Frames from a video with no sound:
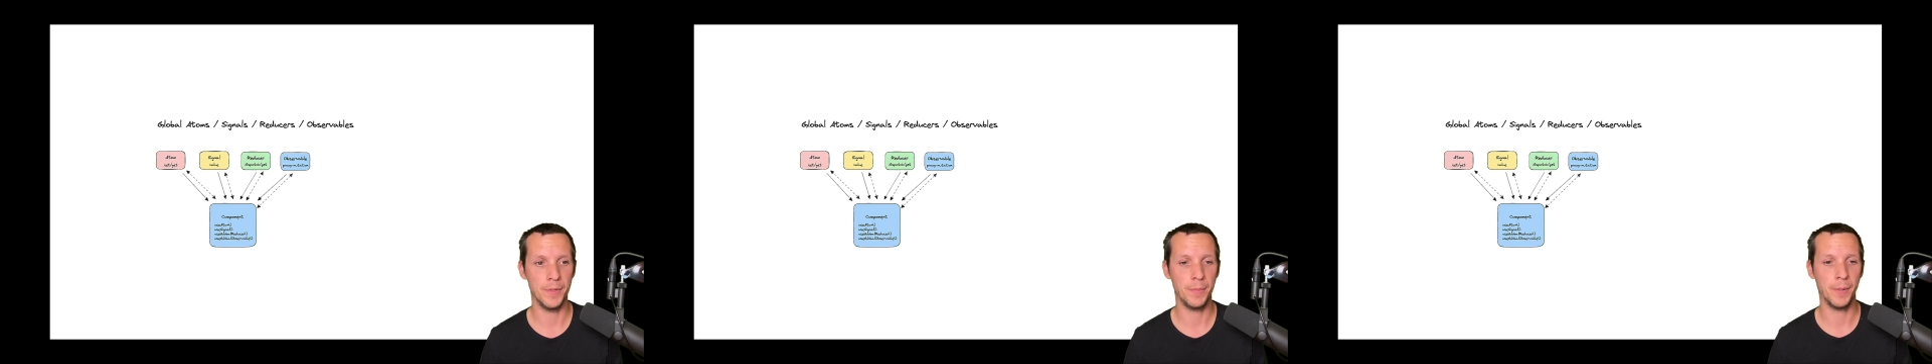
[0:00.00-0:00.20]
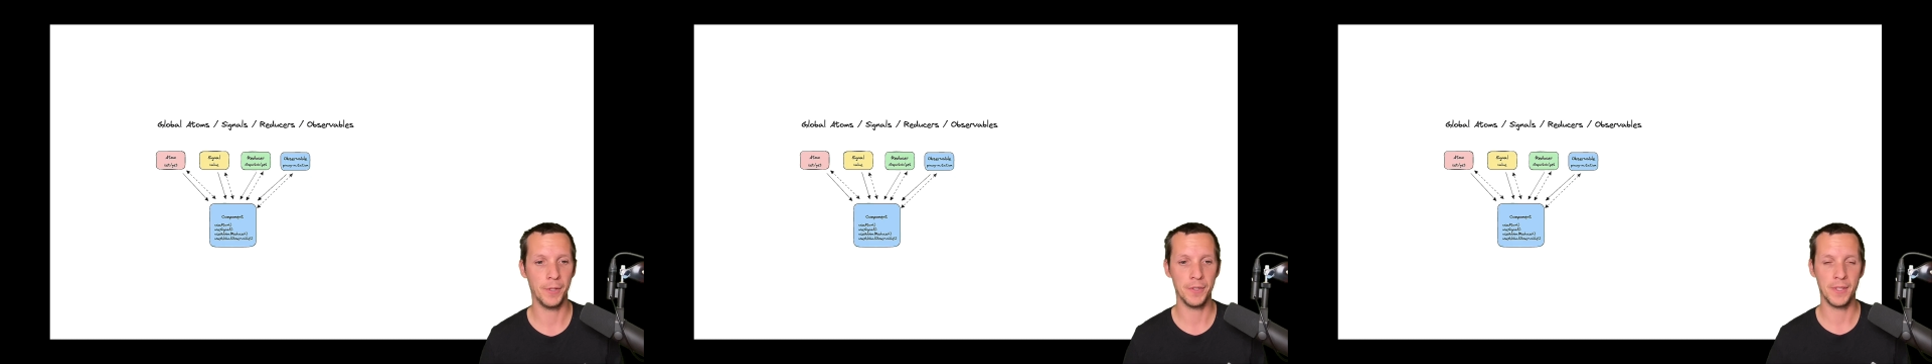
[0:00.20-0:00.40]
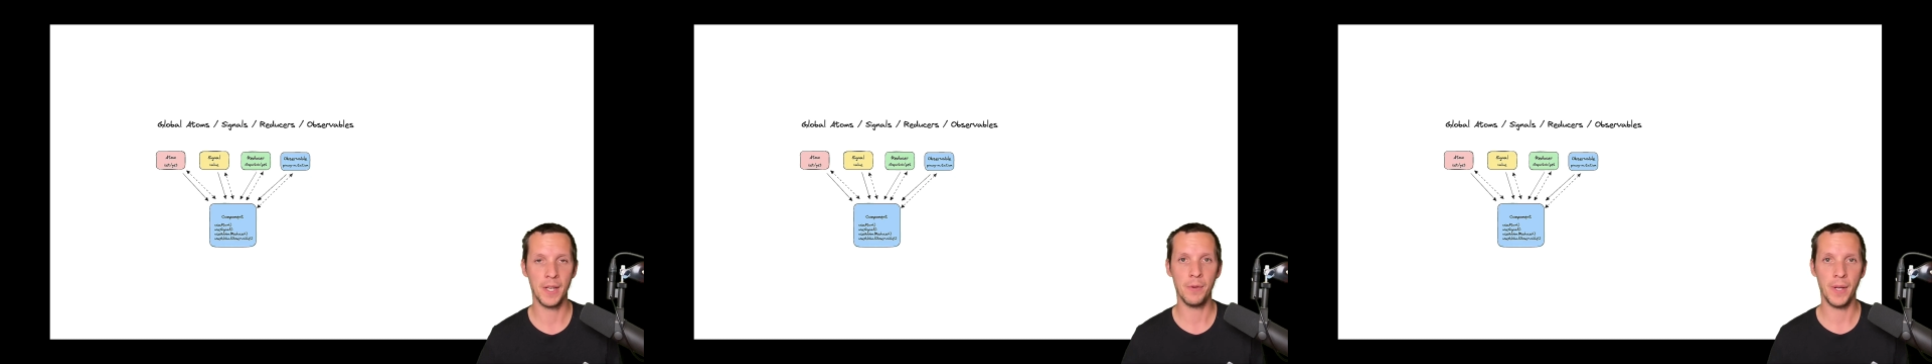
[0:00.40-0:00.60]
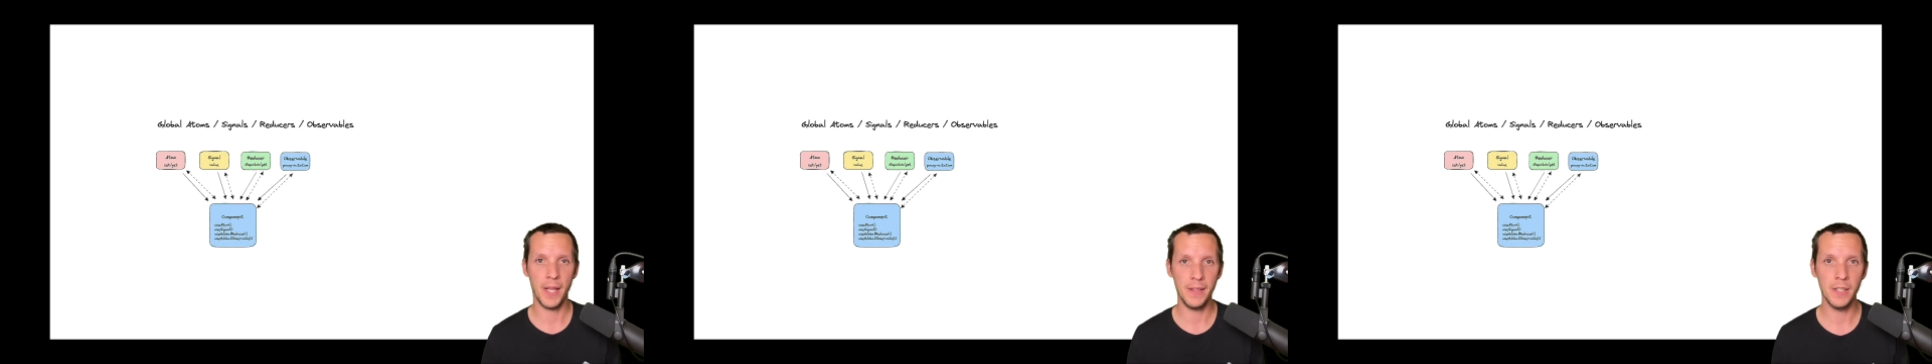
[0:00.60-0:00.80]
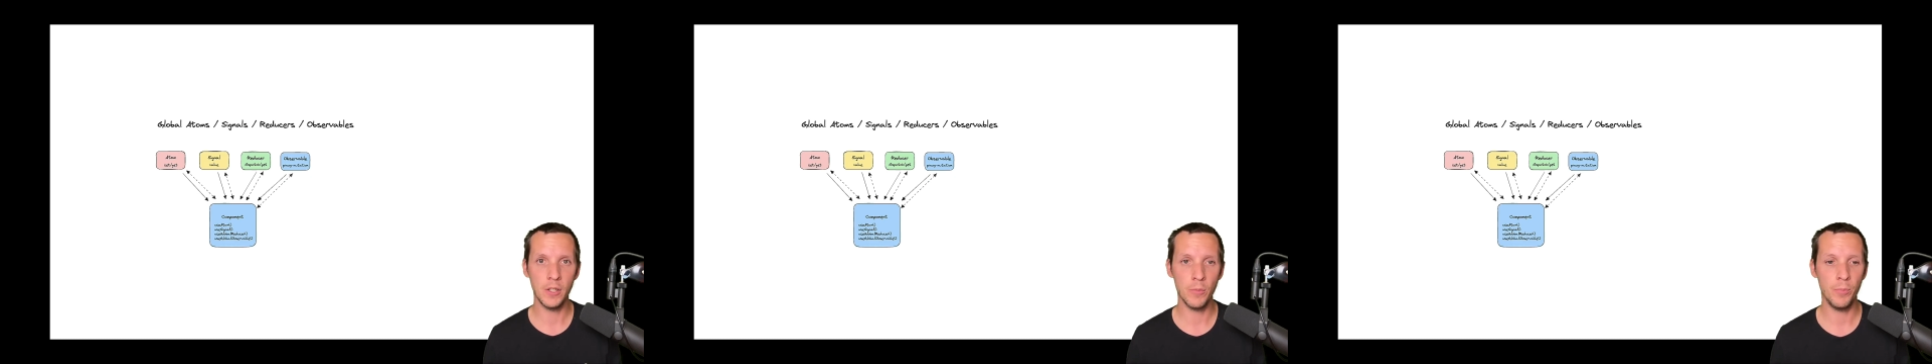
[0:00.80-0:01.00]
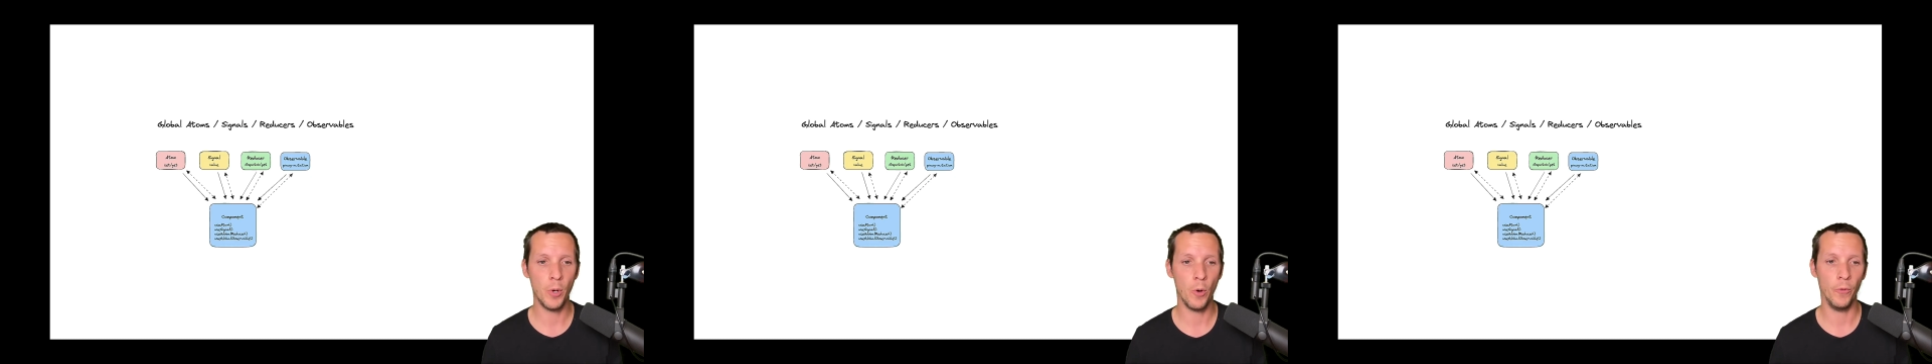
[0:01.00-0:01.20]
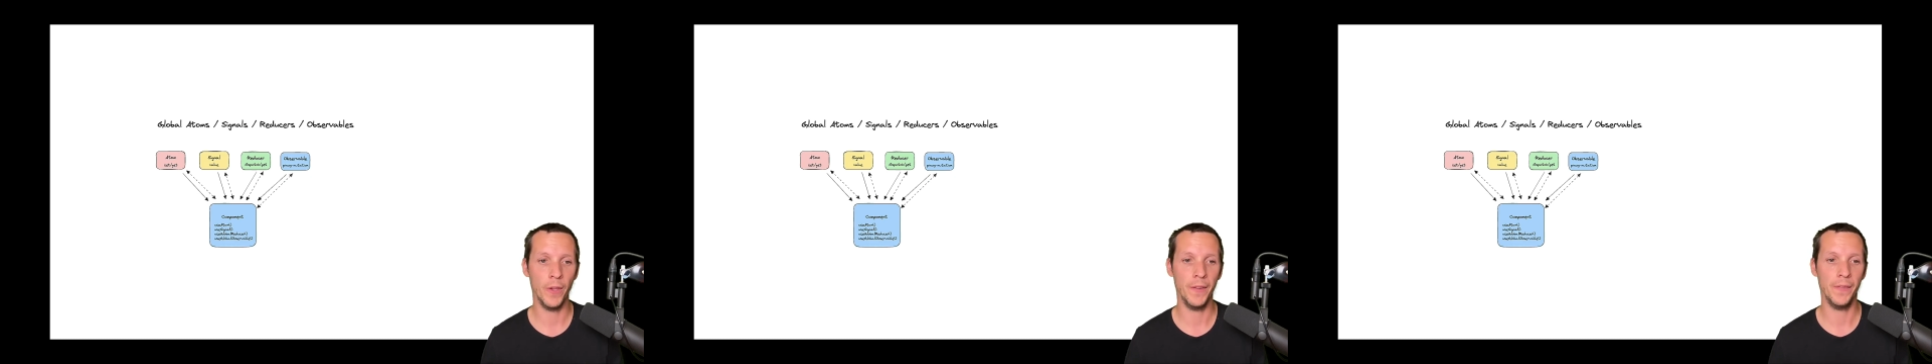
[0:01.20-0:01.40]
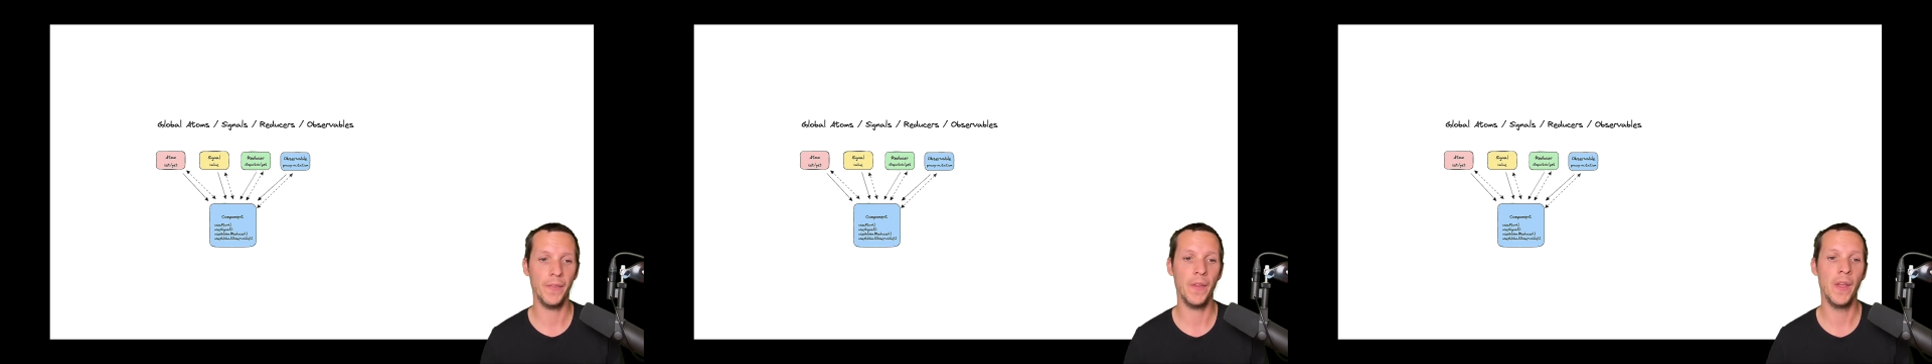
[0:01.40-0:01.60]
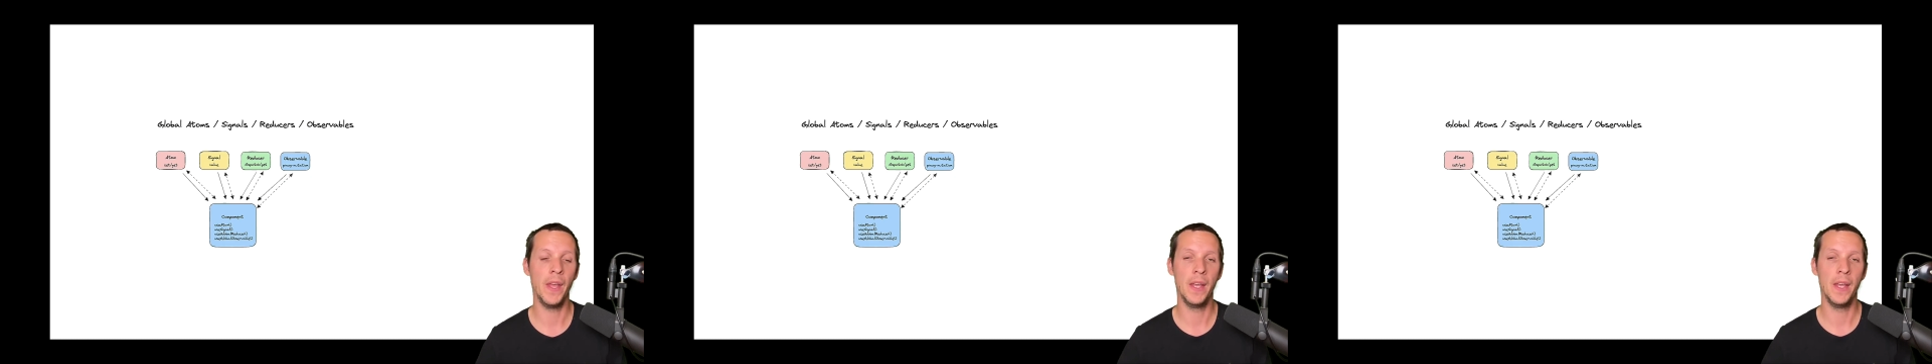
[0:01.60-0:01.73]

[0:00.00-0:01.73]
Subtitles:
because now any component